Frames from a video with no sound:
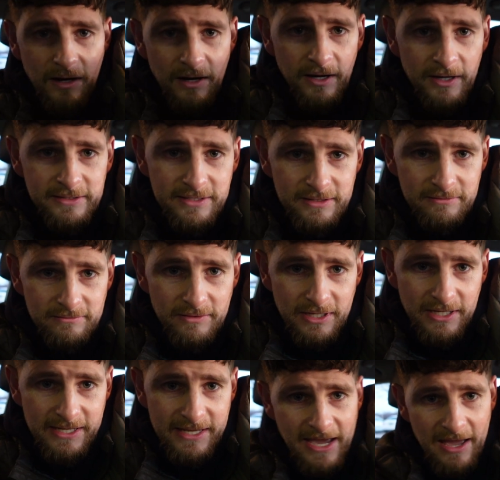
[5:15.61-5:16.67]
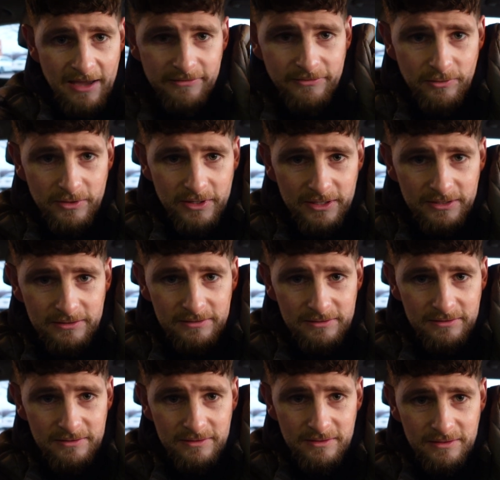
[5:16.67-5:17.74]
I didn't really care for it.
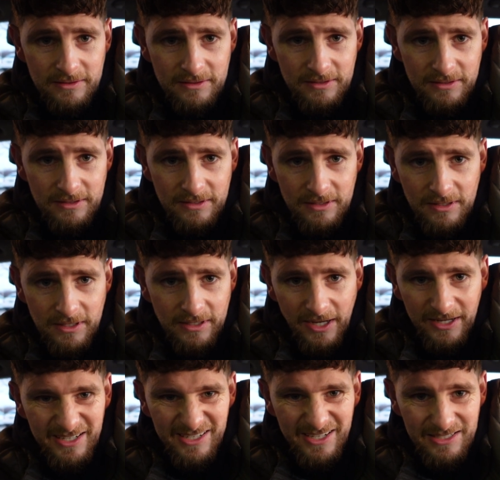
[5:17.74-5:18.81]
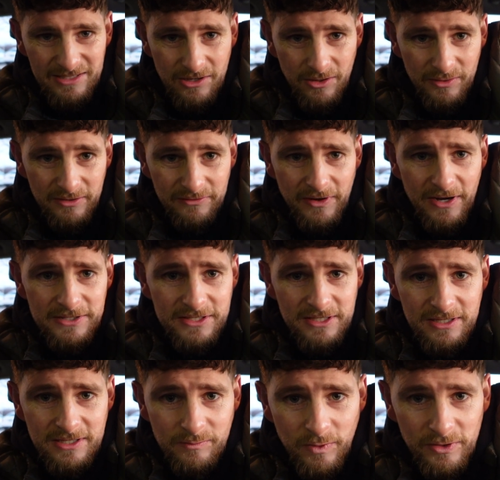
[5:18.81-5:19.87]
Like, I didn't need to go any faster.
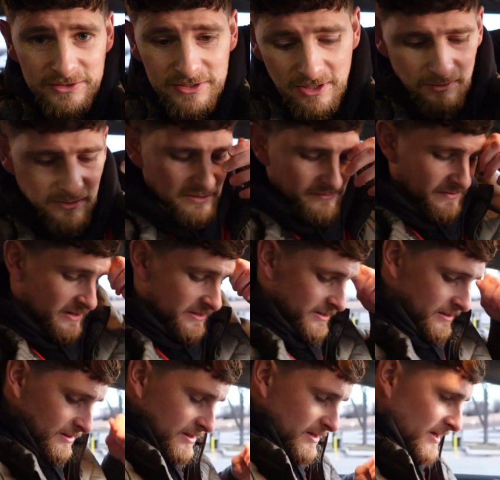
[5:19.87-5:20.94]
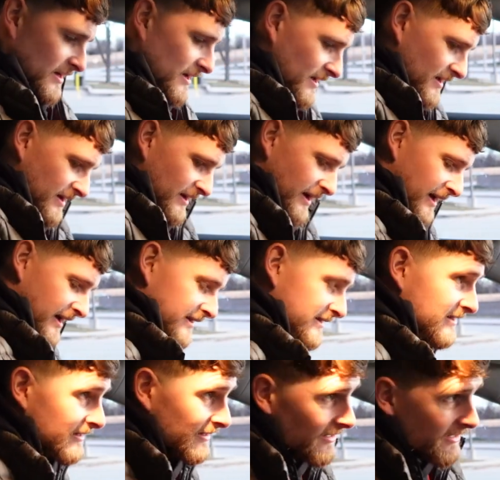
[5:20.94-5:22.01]
I didn't want to go any faster.
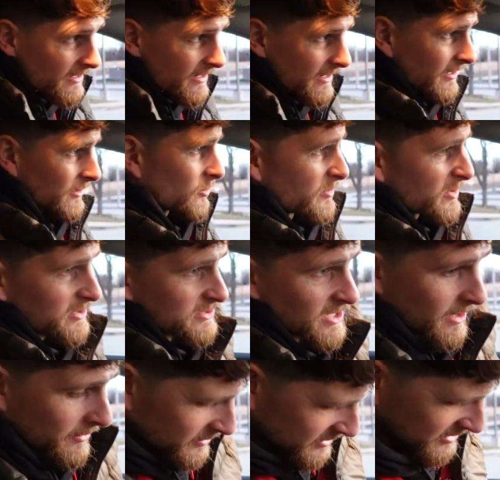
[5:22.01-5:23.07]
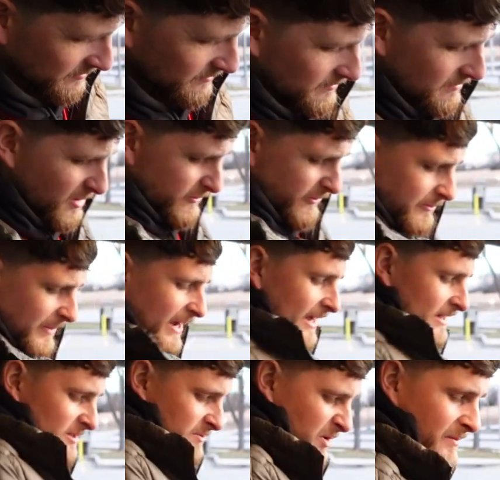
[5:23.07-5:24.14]
And I was moving my
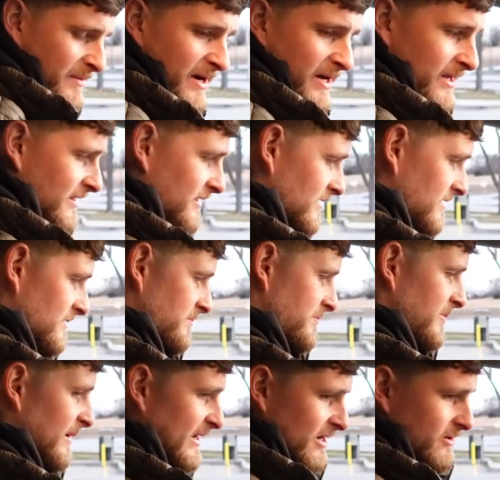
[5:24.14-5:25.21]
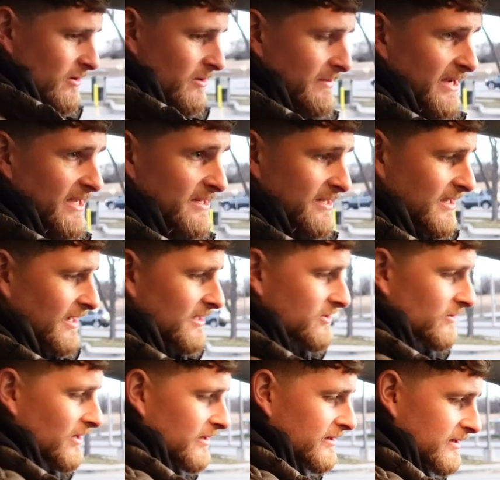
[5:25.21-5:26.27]
hand to put my blinker on, my
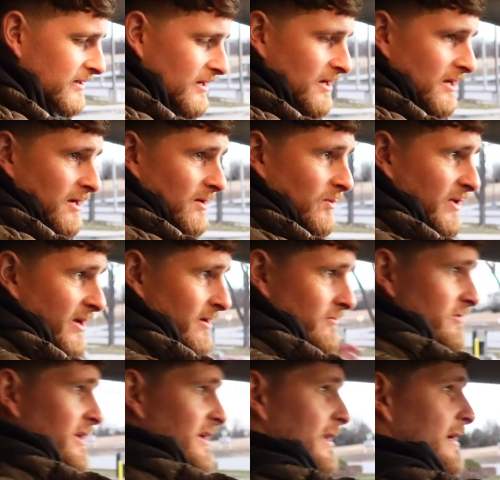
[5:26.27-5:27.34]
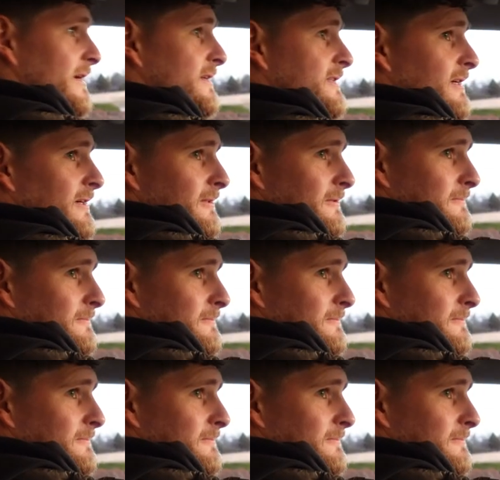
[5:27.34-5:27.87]
indicator on, when I realized.